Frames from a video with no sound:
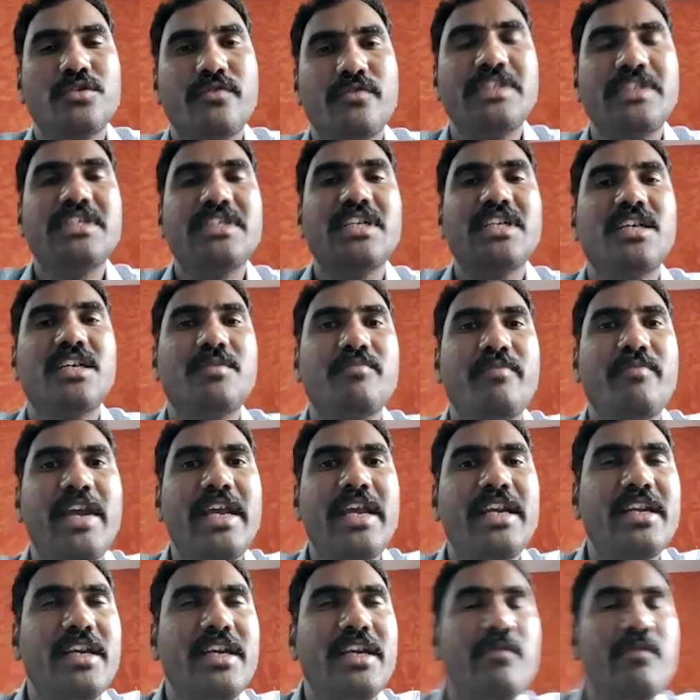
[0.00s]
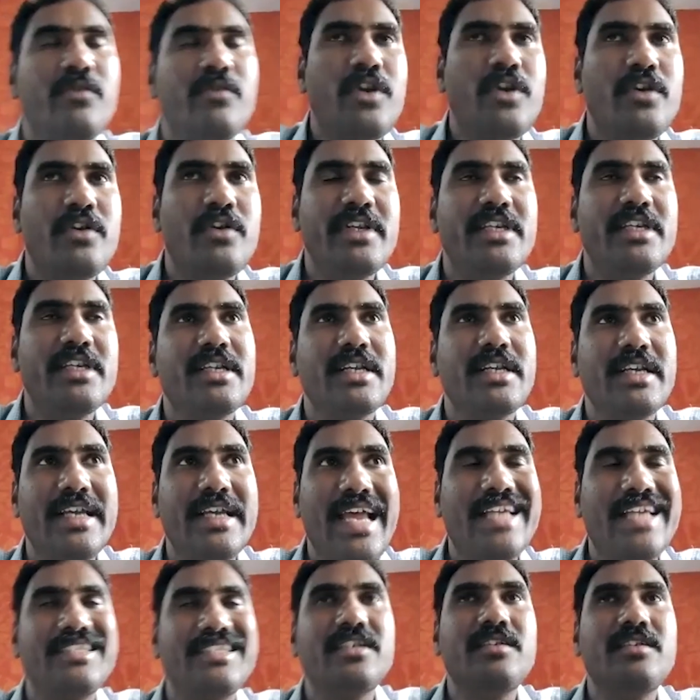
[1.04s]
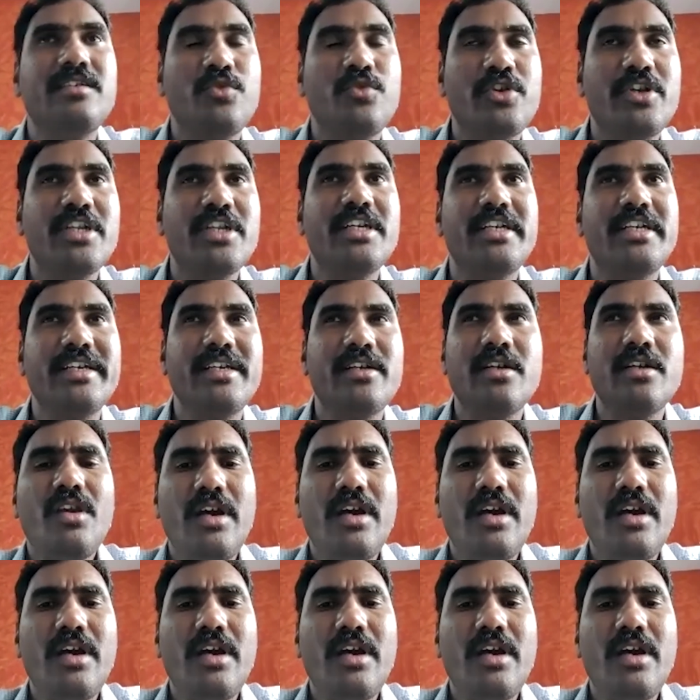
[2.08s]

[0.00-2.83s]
which are mainly involved in gastric motility.